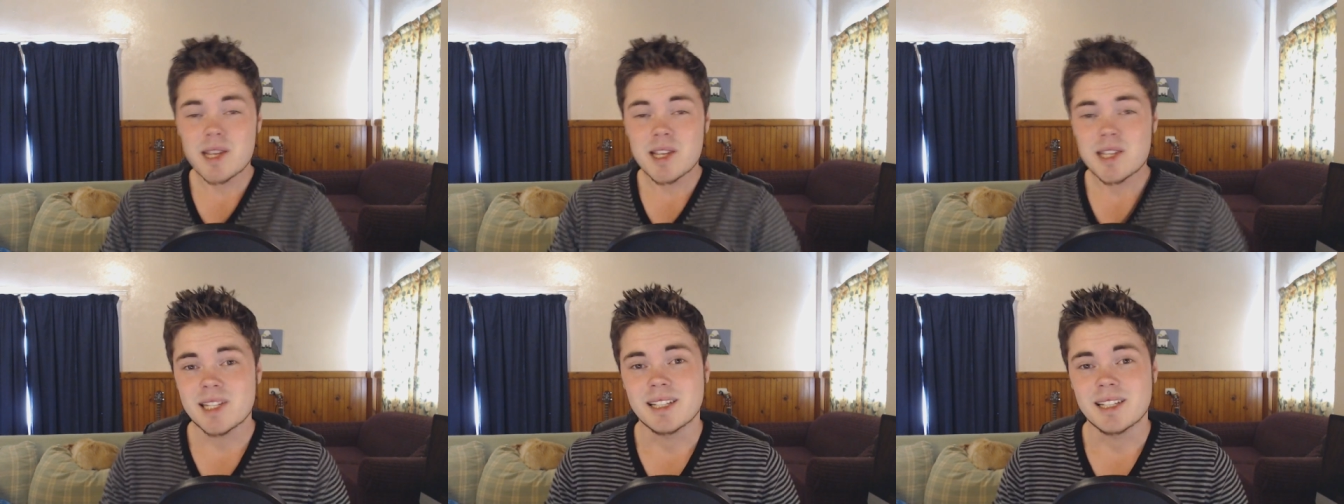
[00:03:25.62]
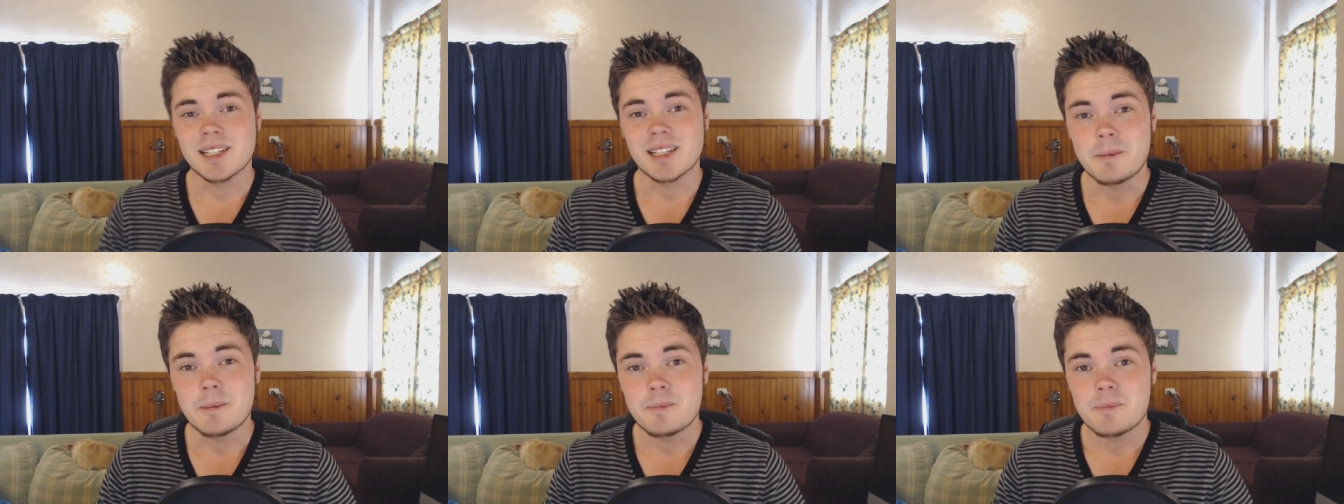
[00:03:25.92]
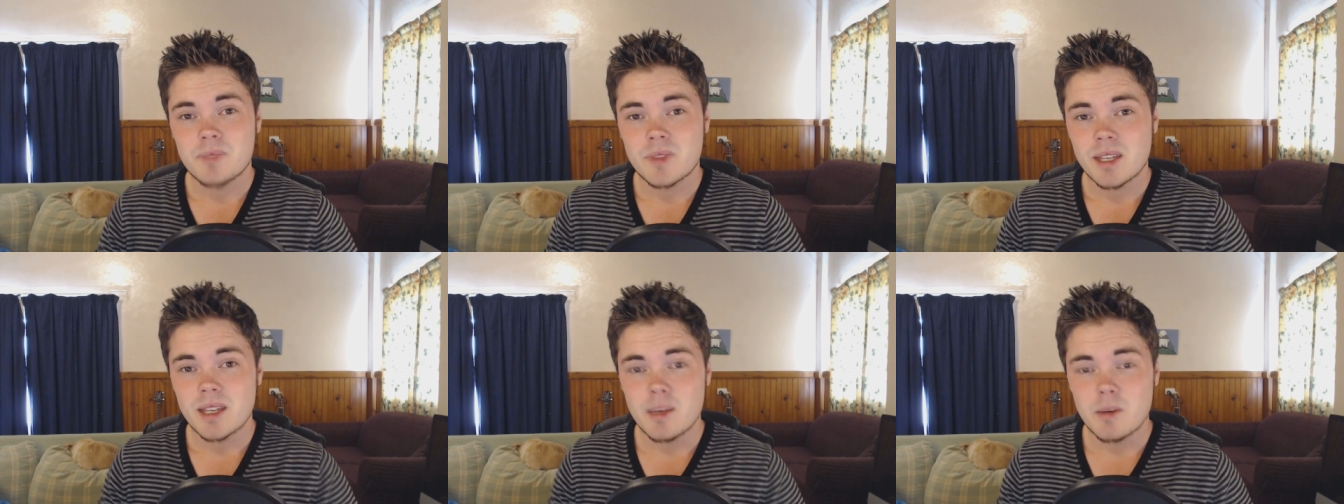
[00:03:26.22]
Basically,
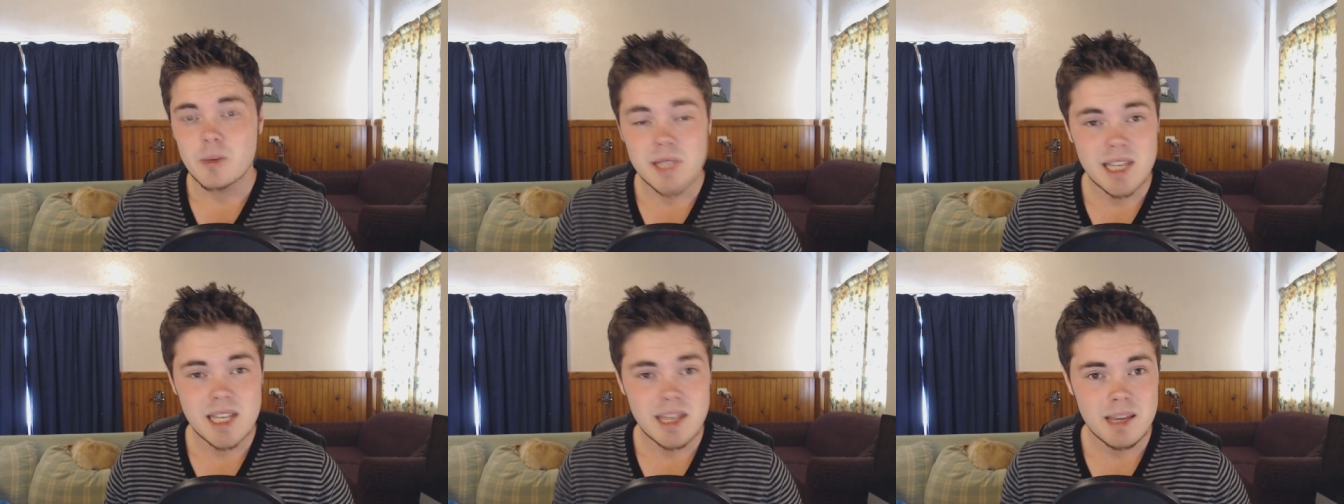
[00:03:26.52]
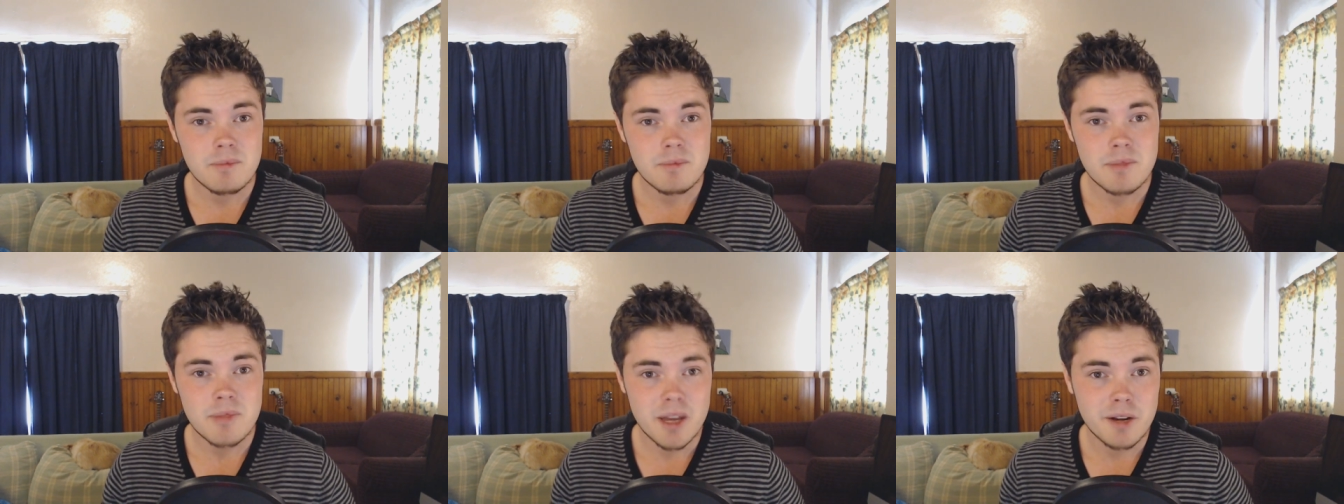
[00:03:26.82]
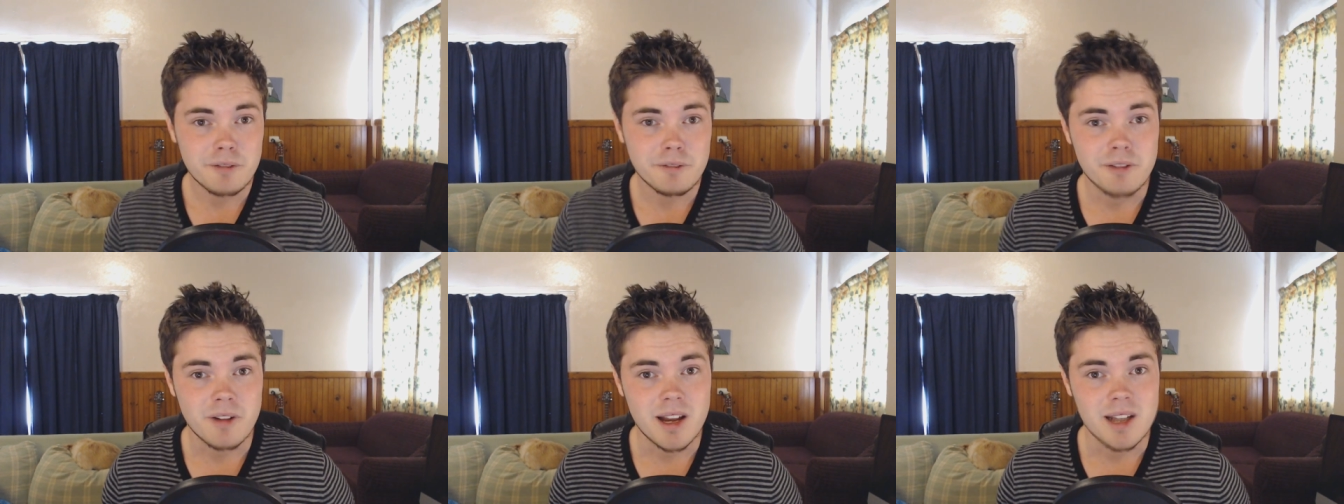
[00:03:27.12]
it was him
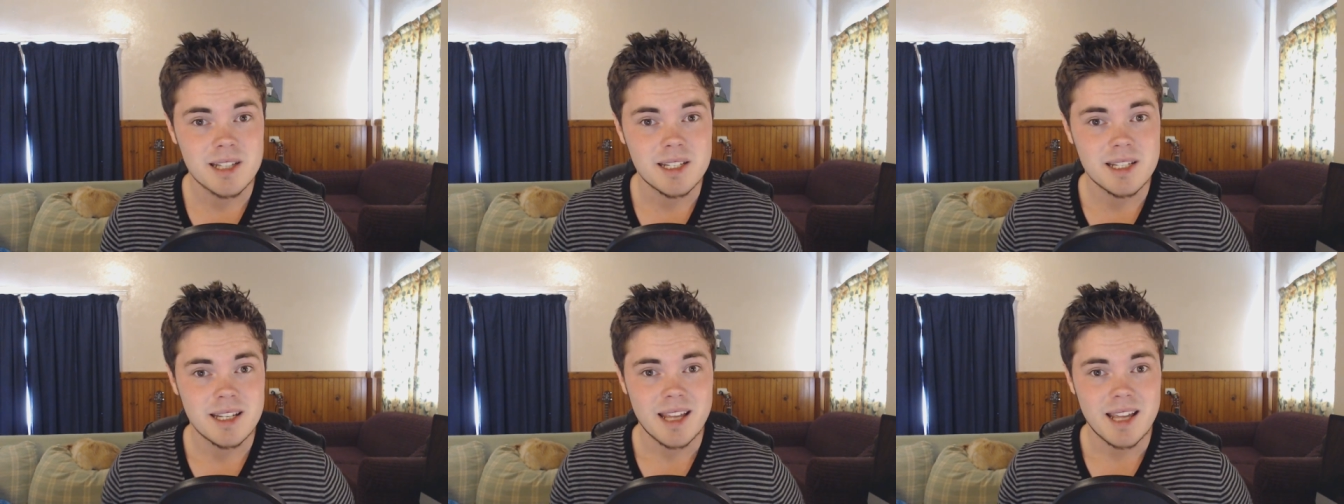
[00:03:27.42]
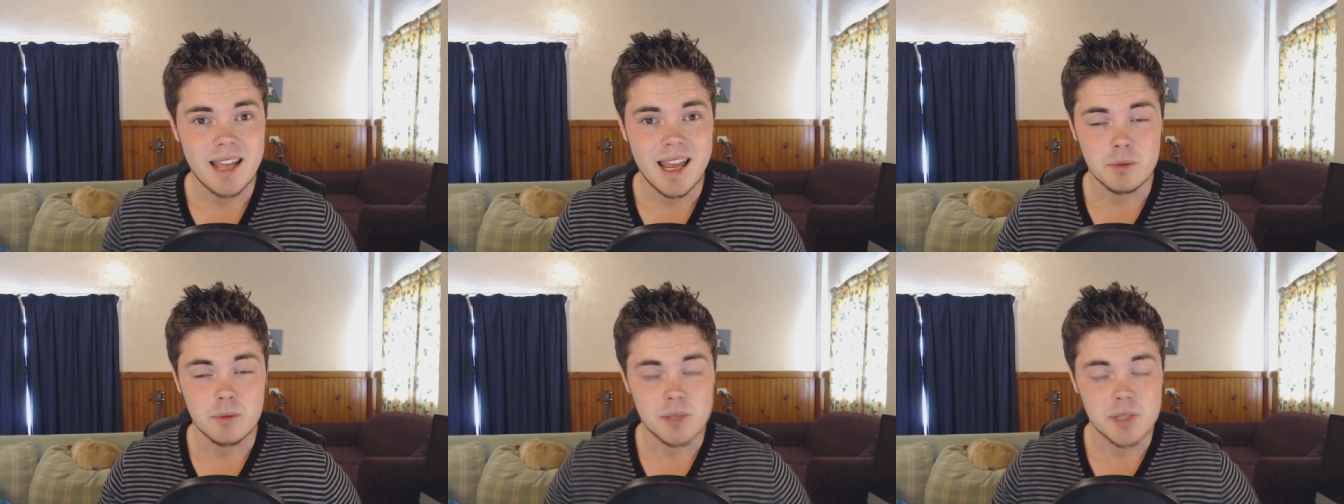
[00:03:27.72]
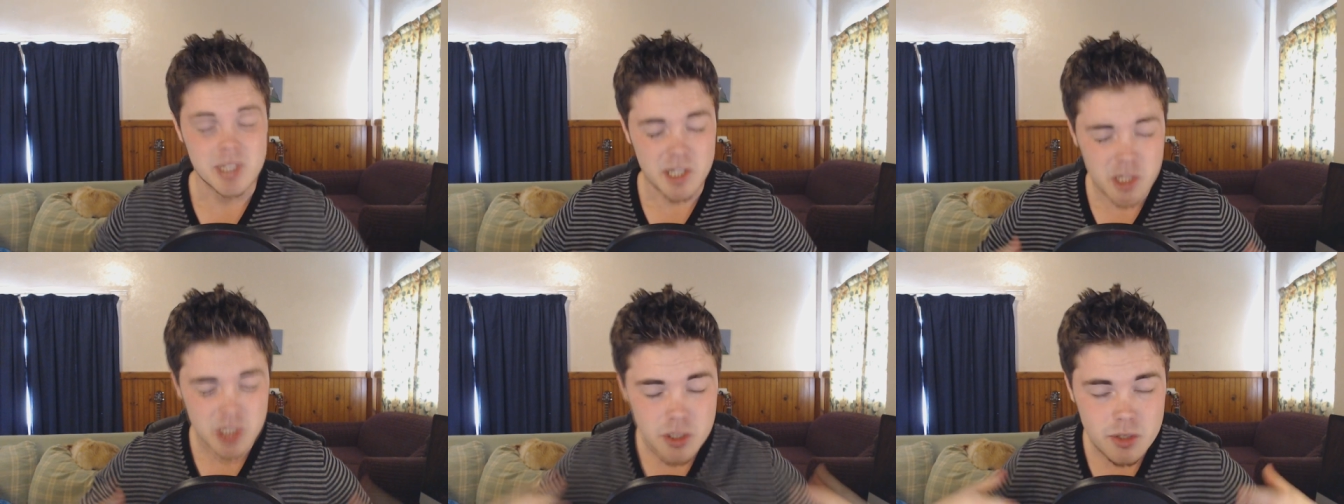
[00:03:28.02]
and a friend, and it
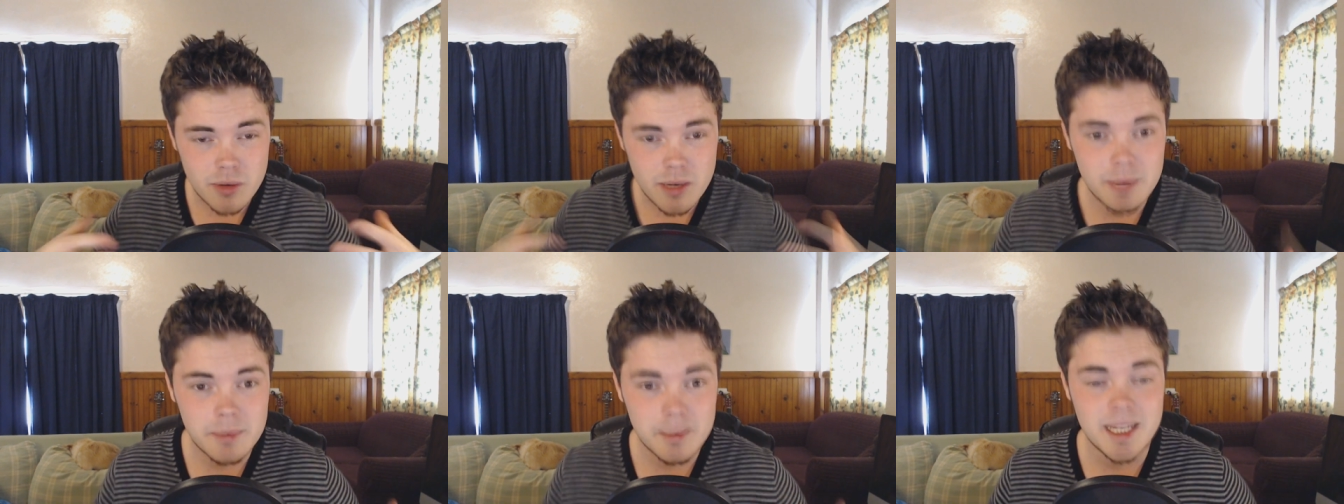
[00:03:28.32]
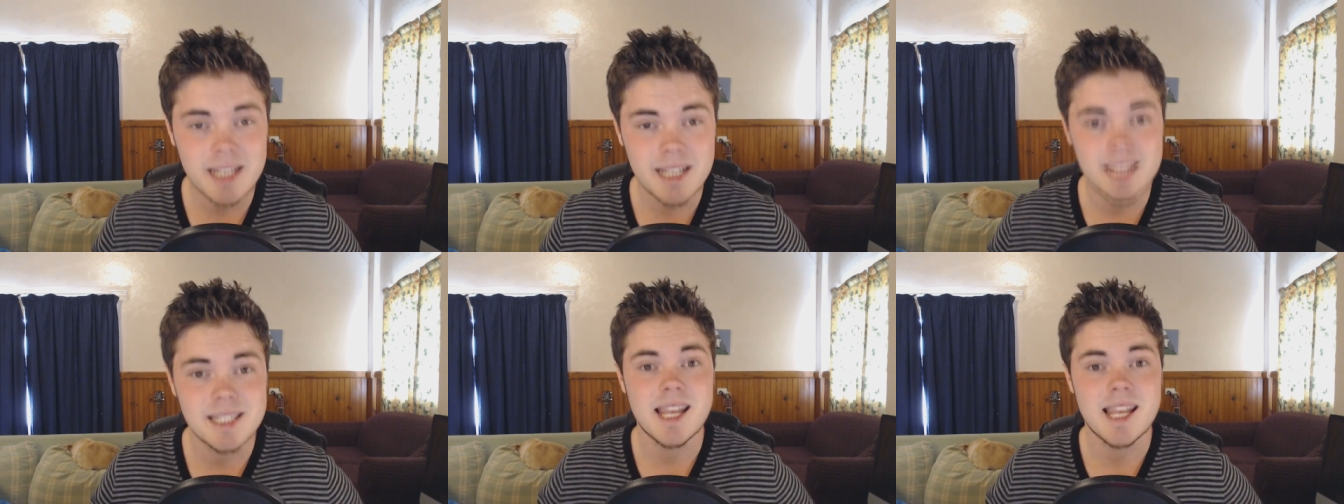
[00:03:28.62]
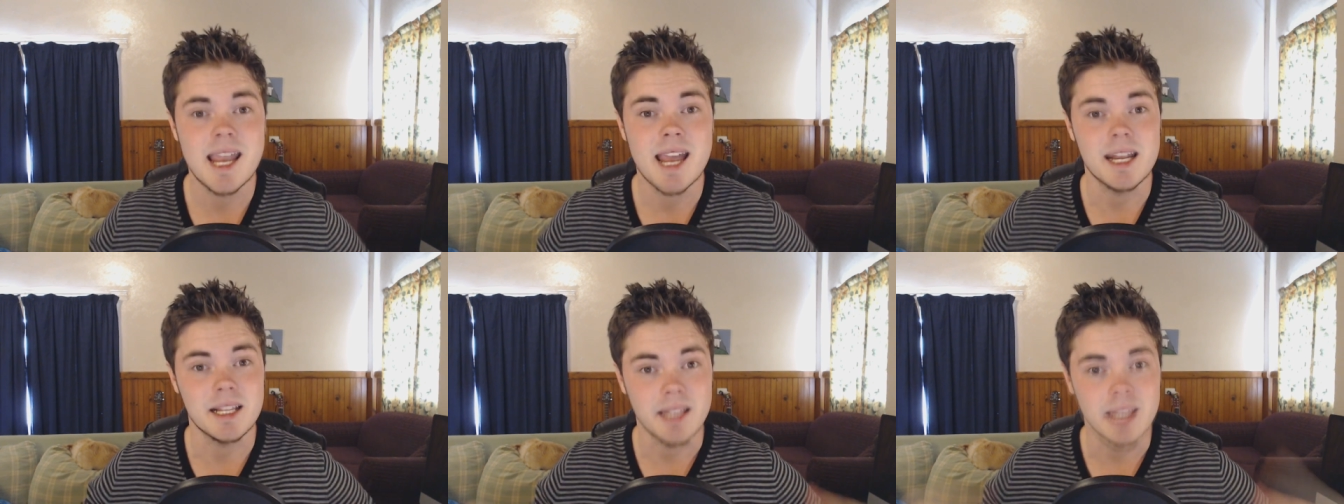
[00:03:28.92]
was extremely
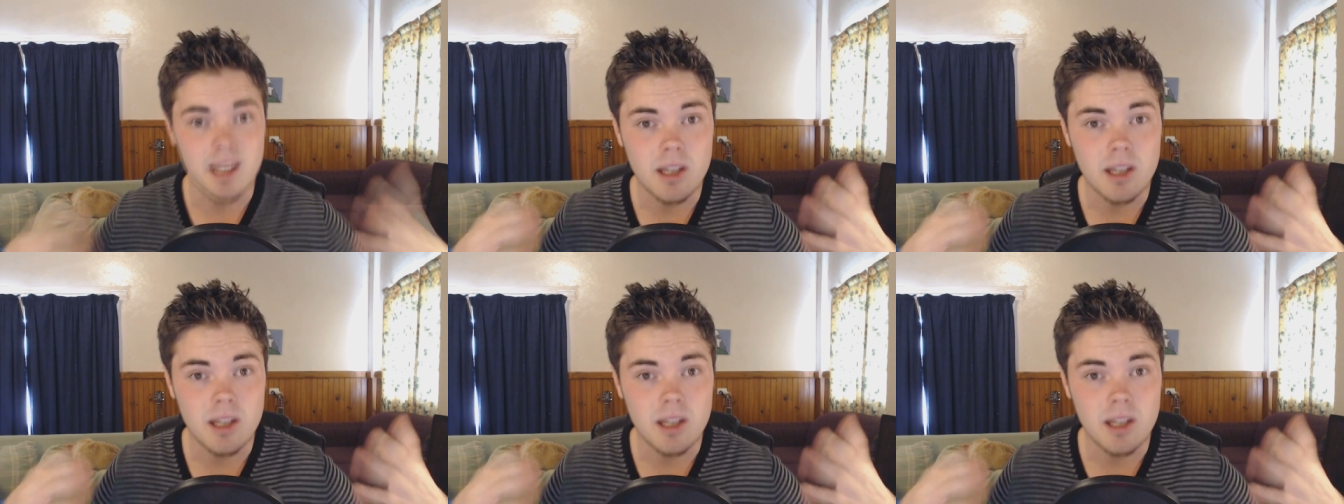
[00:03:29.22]
entertaining.